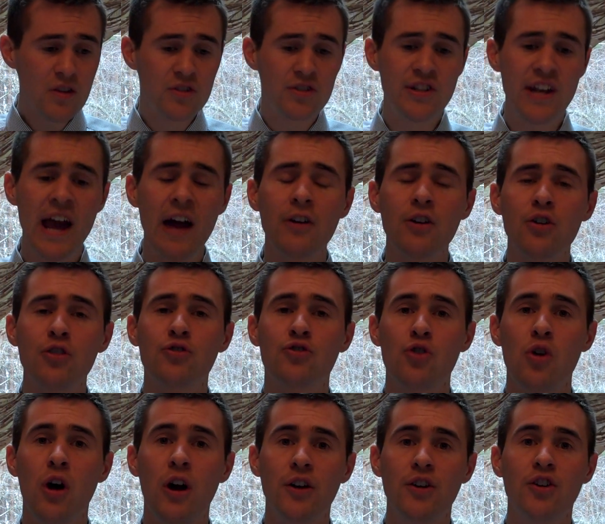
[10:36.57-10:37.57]
So now you're
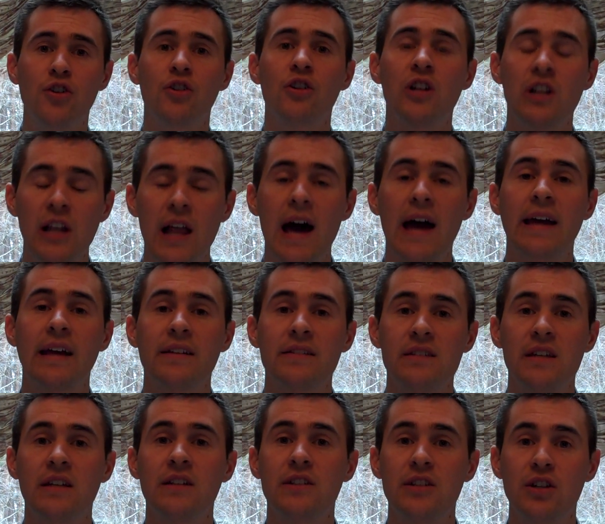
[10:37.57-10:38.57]
drawing your
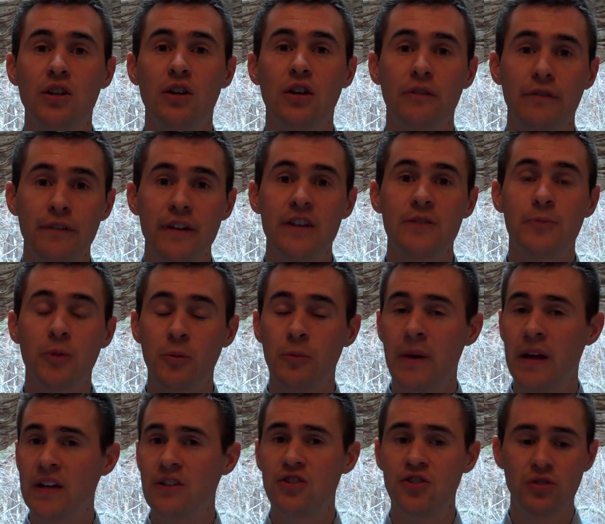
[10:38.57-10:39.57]
clients into your Facebook
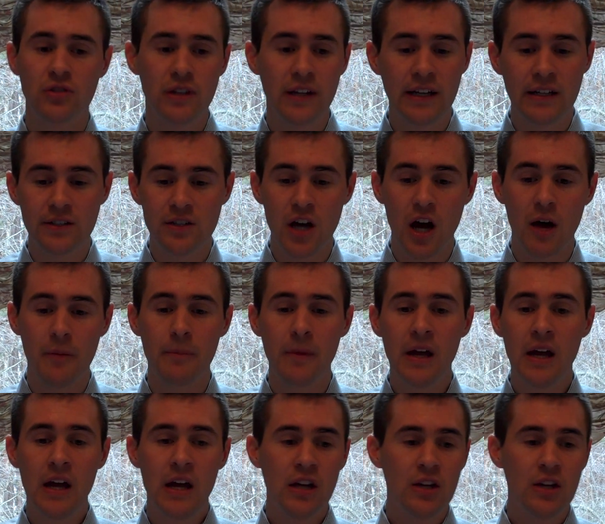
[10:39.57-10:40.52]
page. You're linked up.